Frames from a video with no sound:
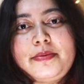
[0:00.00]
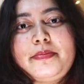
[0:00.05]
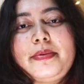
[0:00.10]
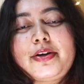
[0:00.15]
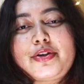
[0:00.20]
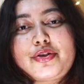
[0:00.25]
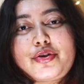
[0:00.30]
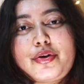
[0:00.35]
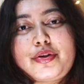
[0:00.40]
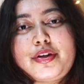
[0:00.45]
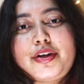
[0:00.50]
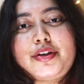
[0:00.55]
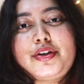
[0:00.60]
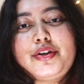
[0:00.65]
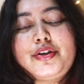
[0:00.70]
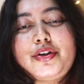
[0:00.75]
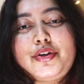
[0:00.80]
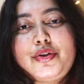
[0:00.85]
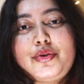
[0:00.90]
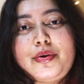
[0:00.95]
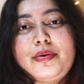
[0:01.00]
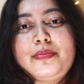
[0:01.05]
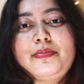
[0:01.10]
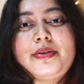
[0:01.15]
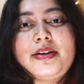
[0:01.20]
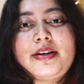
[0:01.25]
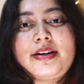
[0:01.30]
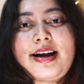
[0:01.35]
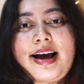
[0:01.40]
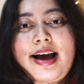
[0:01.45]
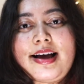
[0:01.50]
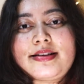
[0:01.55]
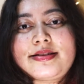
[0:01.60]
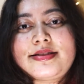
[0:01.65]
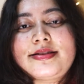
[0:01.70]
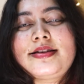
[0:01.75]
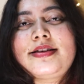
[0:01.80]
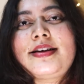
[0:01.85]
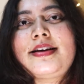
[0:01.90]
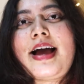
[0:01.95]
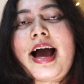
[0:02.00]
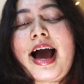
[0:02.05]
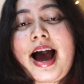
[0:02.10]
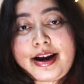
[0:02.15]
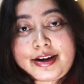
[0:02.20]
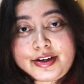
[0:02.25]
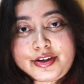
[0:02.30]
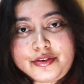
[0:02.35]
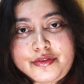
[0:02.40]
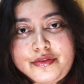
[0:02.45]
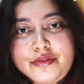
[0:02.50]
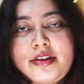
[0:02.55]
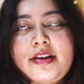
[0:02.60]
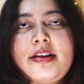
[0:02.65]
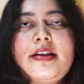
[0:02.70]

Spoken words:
Make sure that you appear as active.